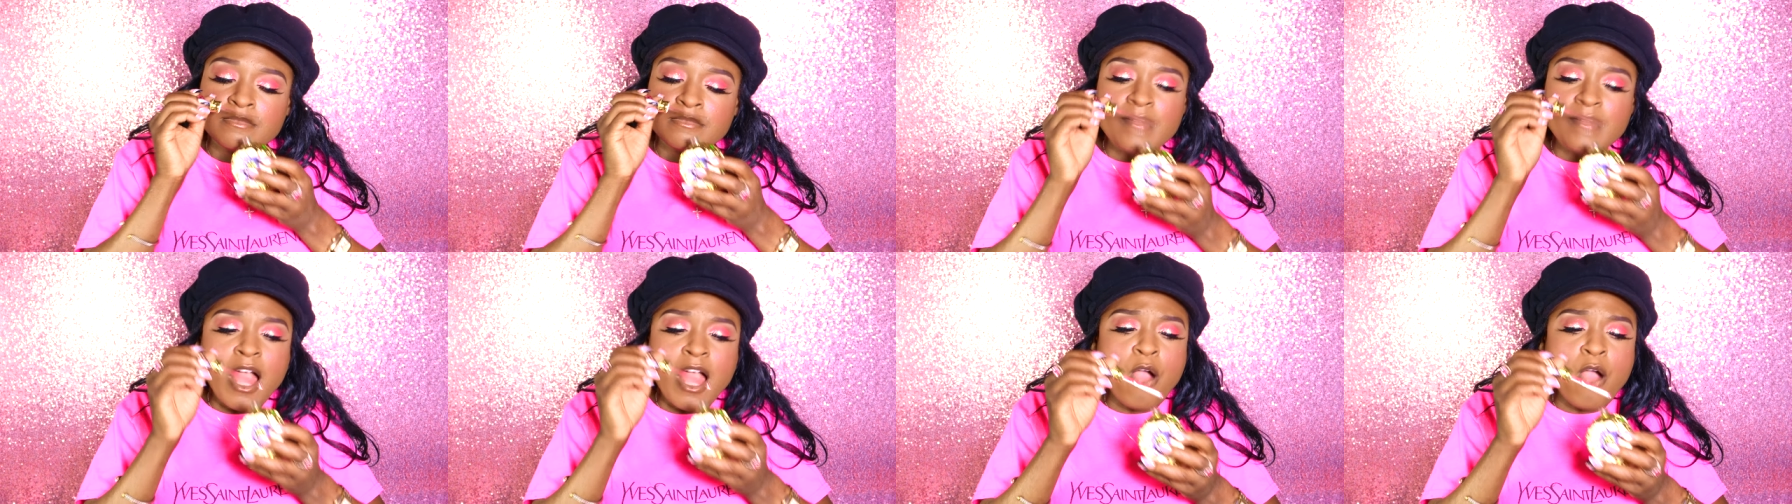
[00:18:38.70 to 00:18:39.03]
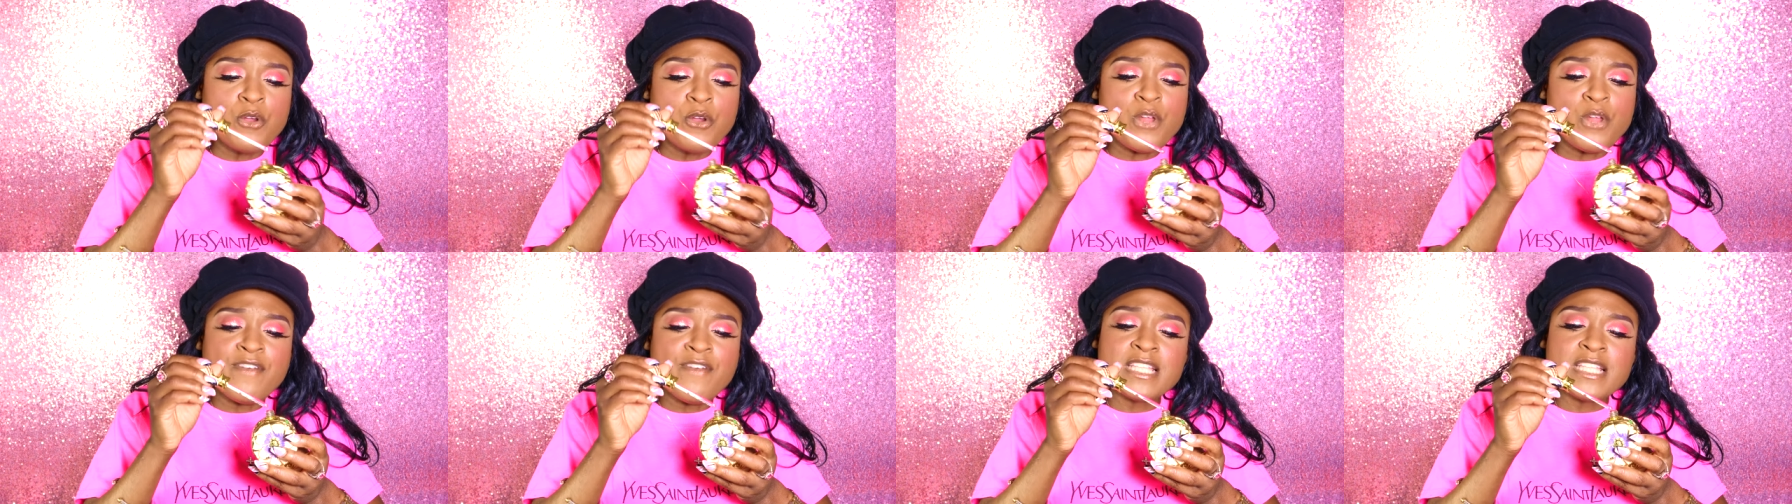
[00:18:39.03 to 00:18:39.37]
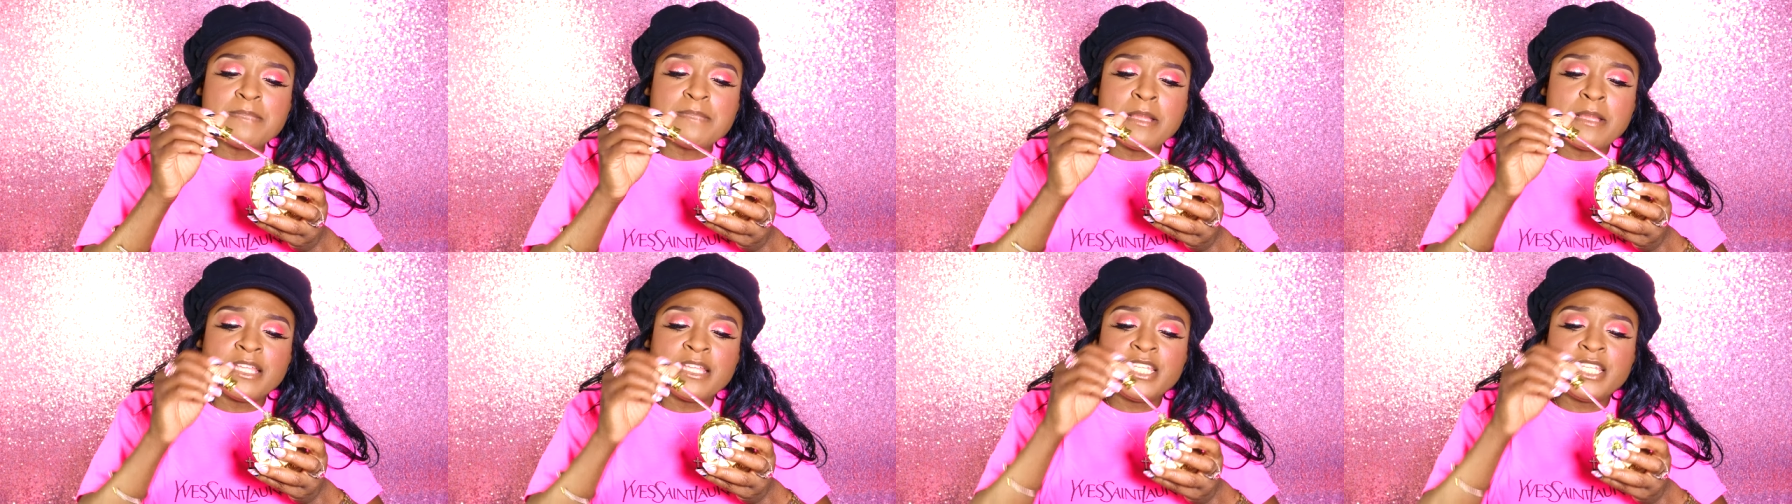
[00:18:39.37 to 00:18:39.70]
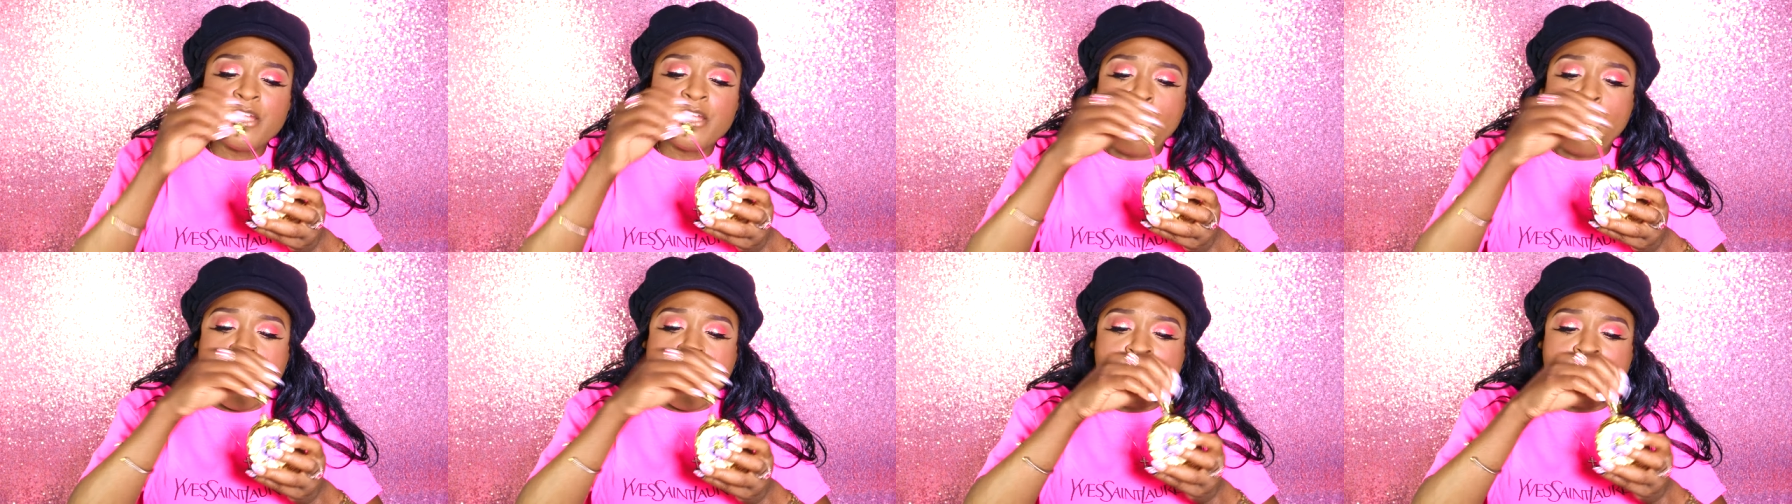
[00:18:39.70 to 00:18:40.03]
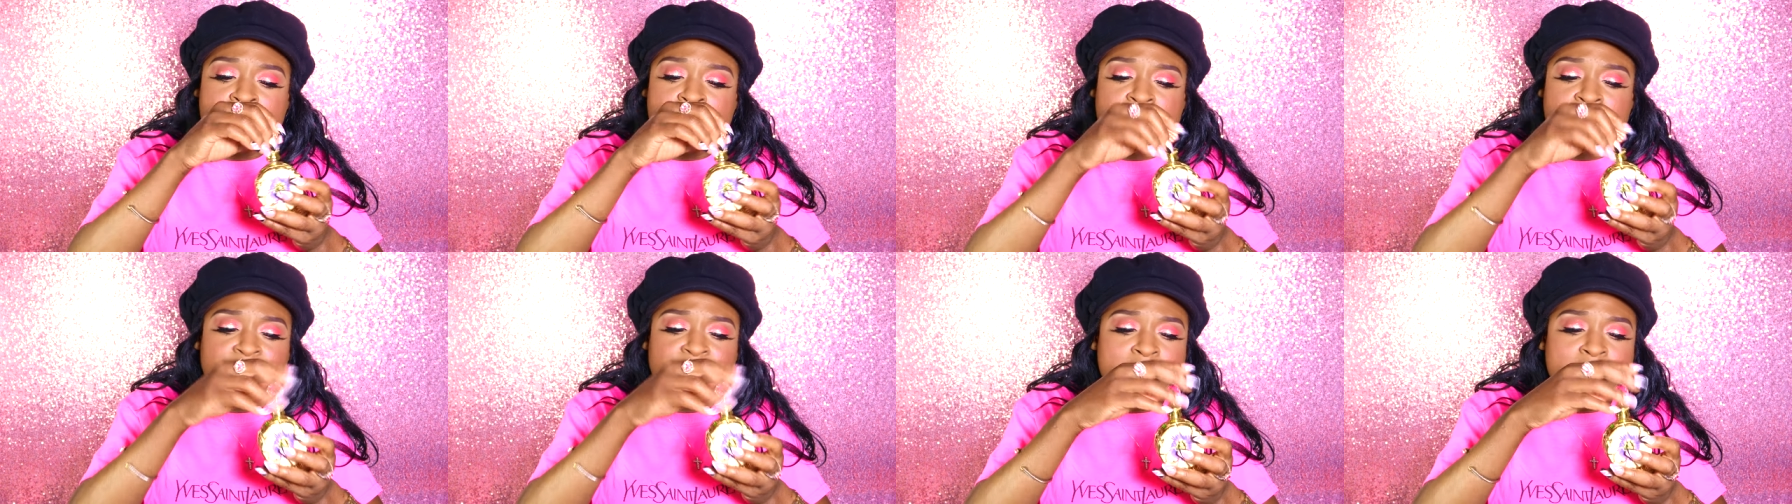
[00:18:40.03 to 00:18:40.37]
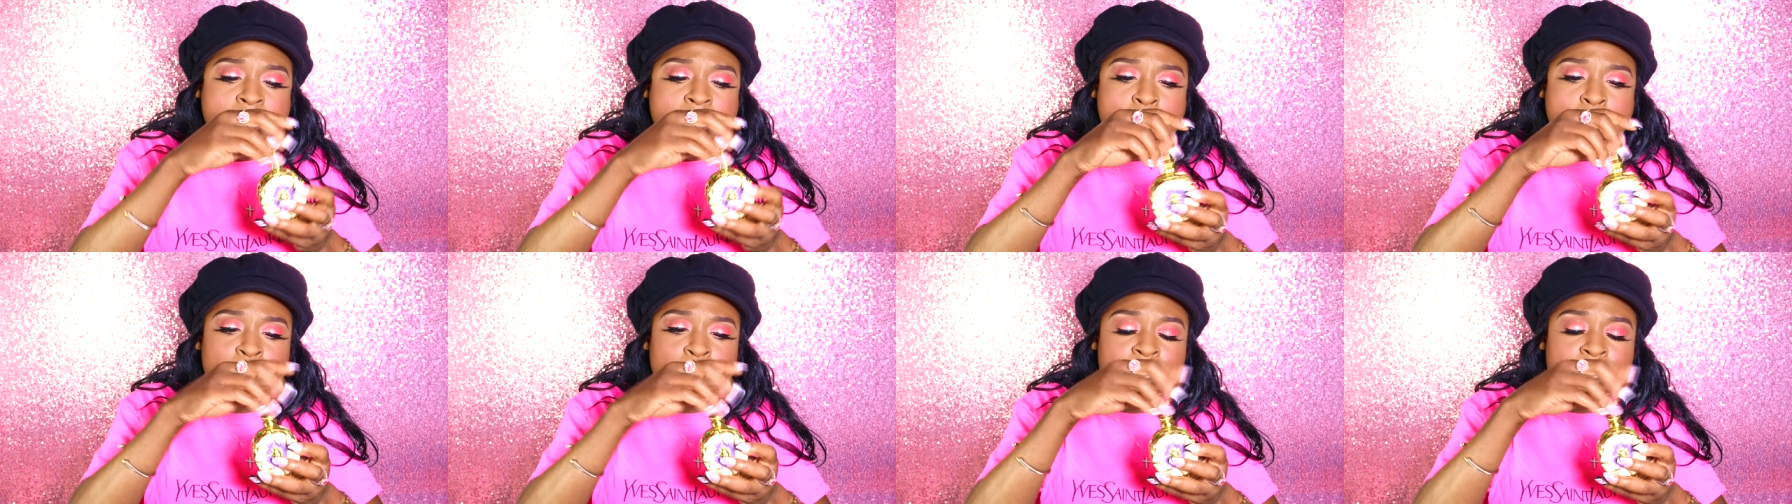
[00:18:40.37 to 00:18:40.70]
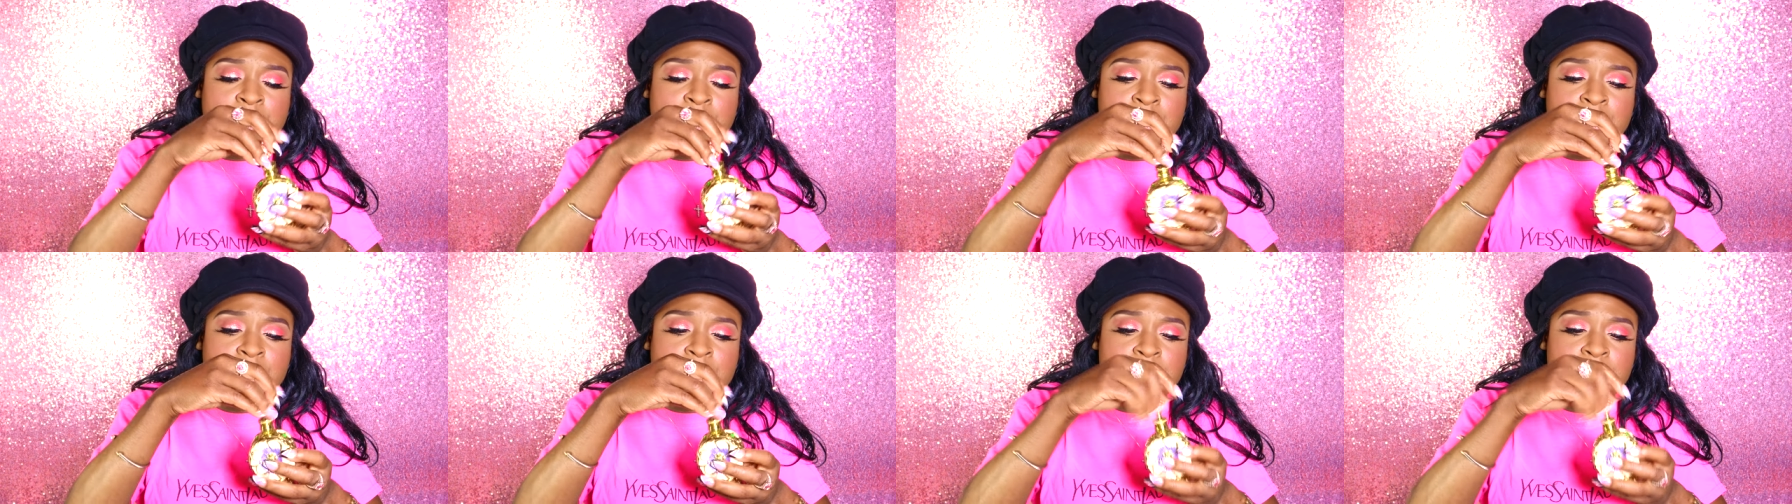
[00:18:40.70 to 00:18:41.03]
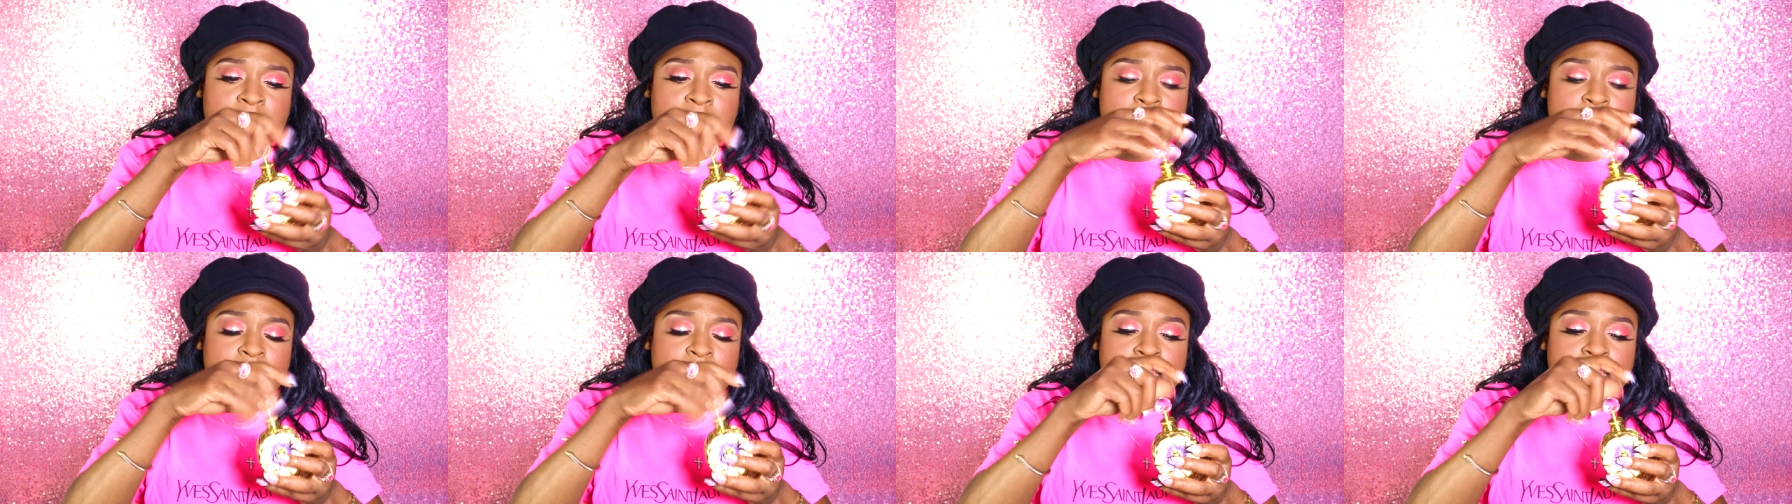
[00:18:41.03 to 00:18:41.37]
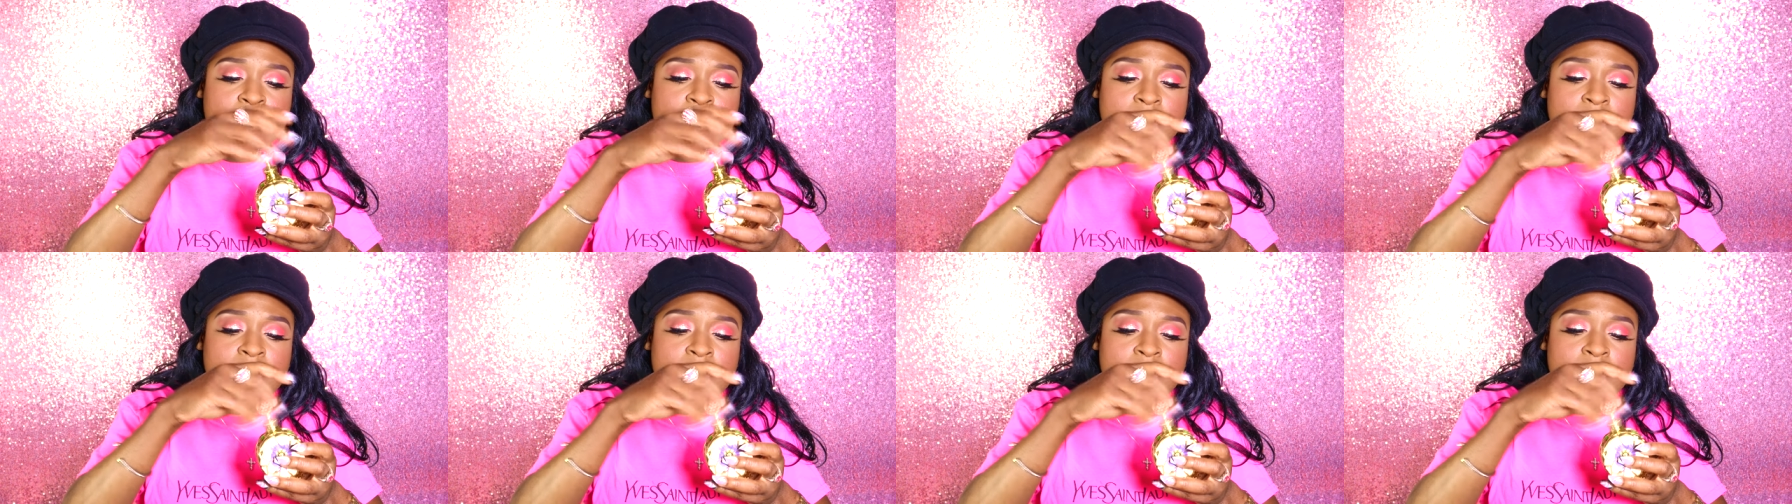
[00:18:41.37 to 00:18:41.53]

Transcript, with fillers: I don't know if I smell any orange flower in this.